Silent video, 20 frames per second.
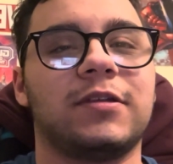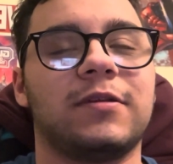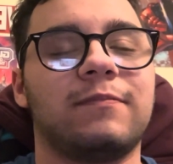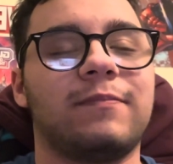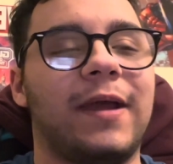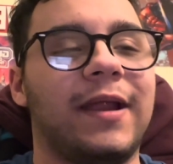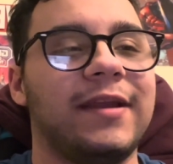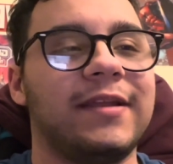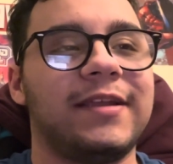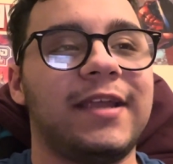
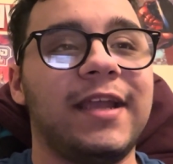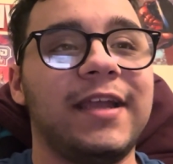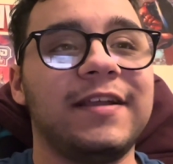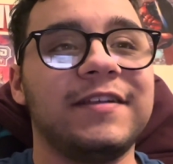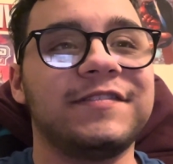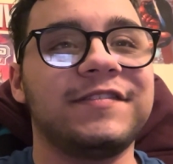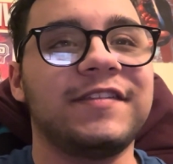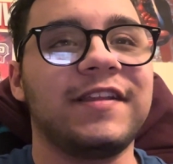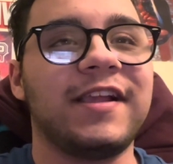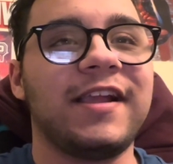Ben
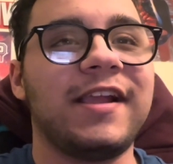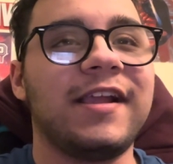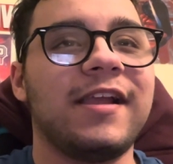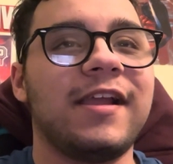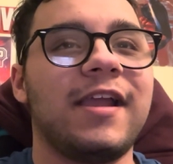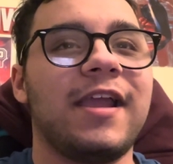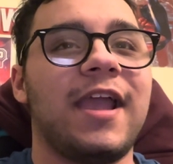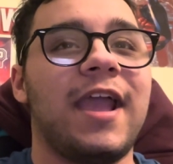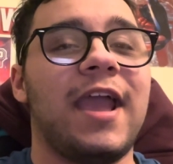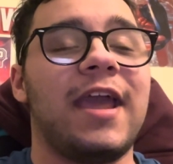Kingsley,
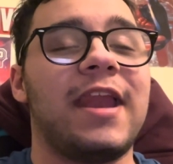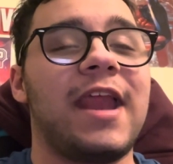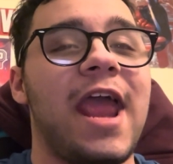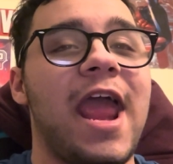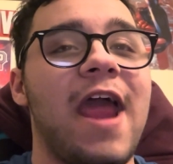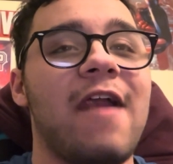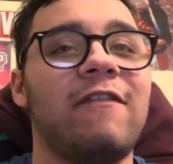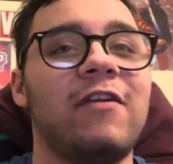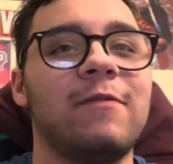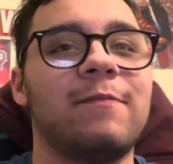and
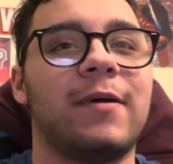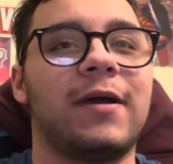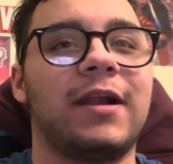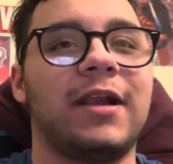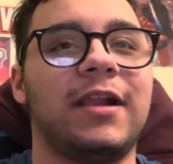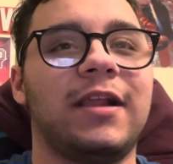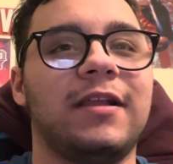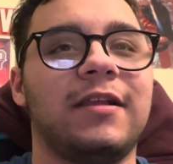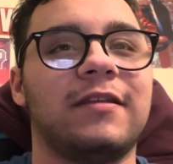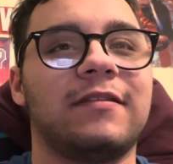
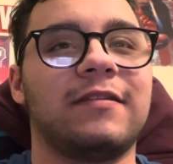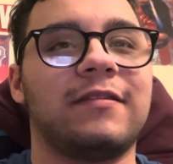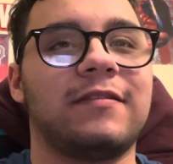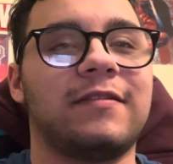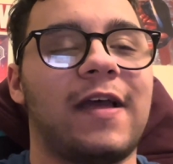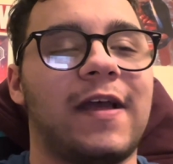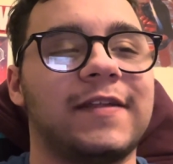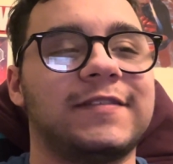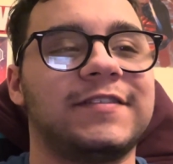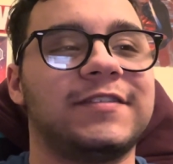everybody
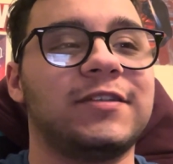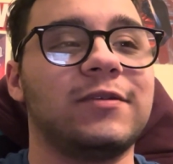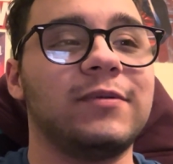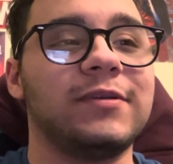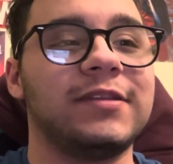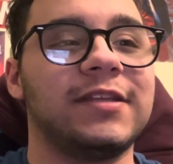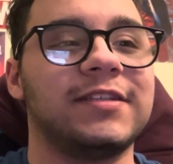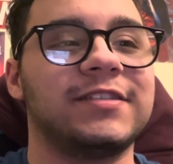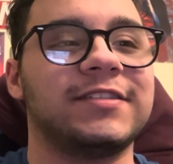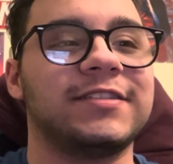that's
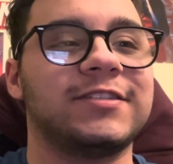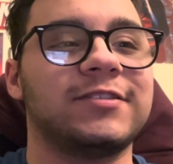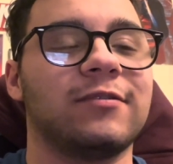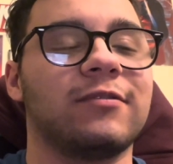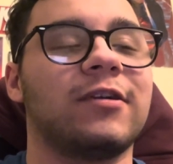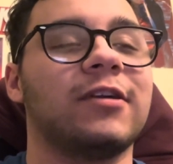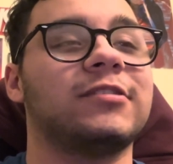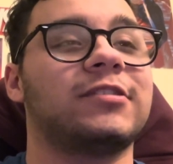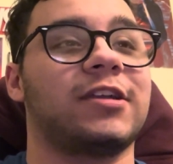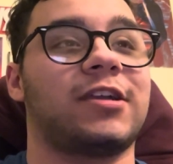doing this is so
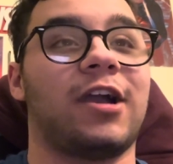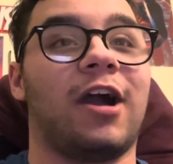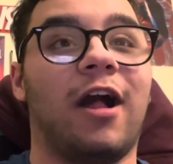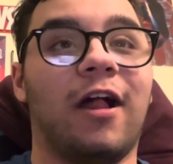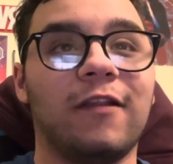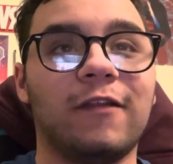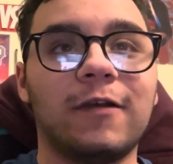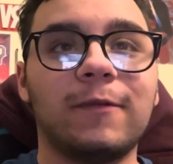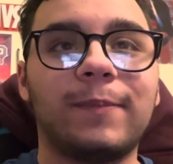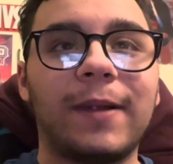good. The
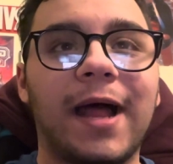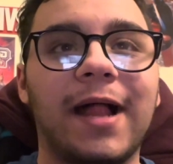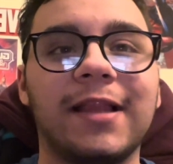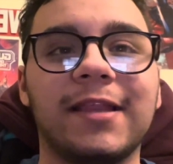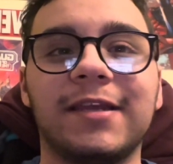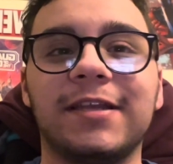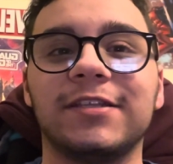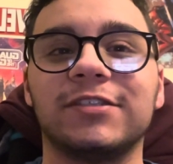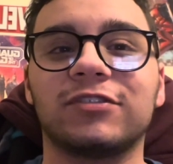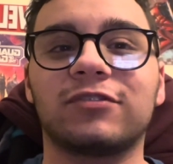color
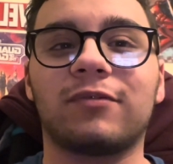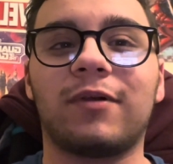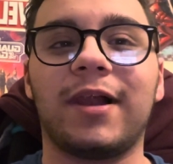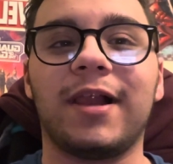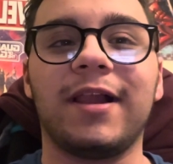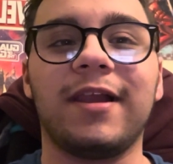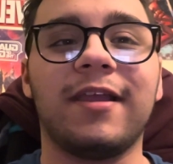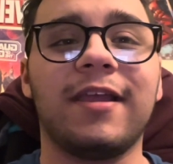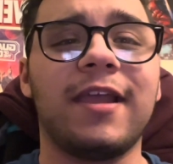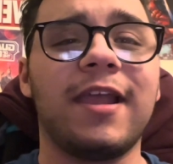palette is
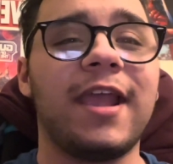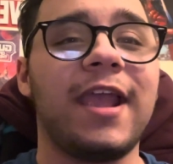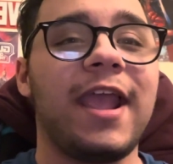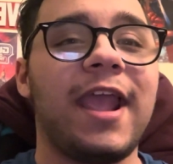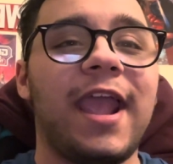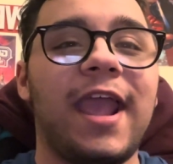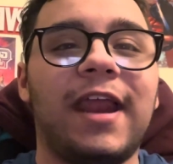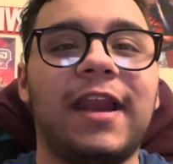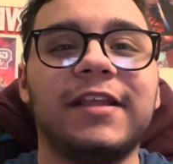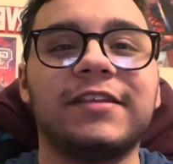great,
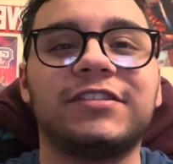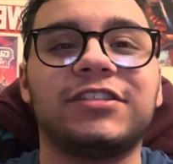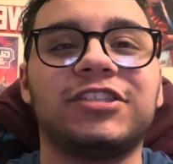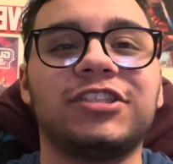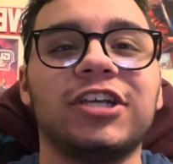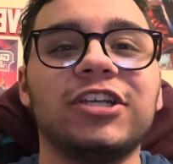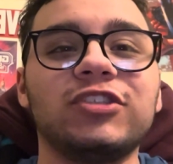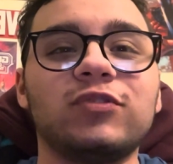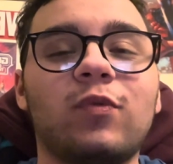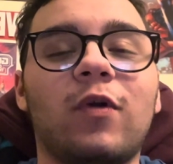and it's
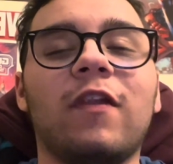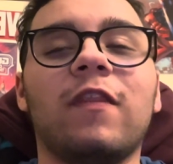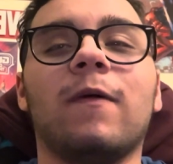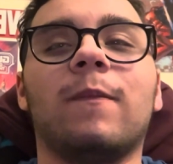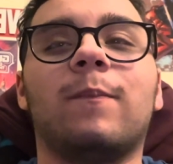just one of the